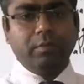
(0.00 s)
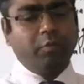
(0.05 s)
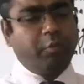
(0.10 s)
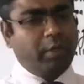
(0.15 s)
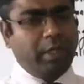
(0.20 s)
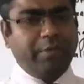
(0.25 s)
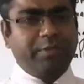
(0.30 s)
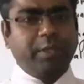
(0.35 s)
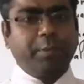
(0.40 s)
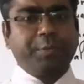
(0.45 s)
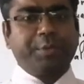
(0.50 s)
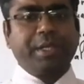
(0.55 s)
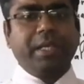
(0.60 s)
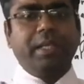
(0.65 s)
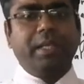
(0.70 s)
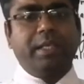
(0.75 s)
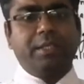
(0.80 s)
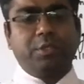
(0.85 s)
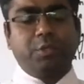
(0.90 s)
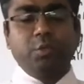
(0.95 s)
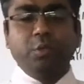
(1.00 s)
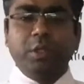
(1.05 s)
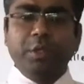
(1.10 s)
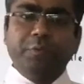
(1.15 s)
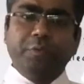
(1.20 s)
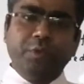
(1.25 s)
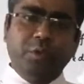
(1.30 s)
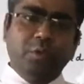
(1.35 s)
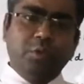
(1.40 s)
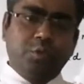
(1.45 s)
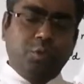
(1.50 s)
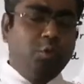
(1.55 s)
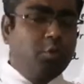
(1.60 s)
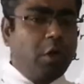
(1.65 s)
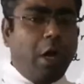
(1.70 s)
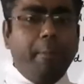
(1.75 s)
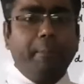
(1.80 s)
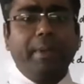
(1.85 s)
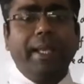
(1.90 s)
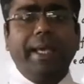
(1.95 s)
4f subshell is too diffuse, too
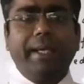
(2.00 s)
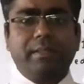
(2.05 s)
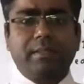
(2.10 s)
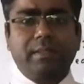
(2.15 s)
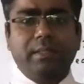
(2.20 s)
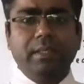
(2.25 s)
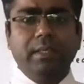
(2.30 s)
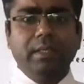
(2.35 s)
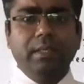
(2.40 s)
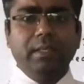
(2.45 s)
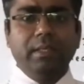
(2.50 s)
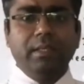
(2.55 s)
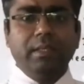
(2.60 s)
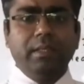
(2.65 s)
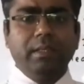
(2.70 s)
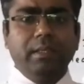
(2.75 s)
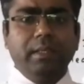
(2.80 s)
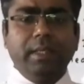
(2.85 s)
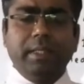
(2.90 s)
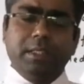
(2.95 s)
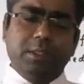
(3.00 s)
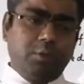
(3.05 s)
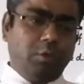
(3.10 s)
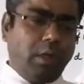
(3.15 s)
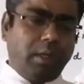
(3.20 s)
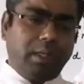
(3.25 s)
complex. It is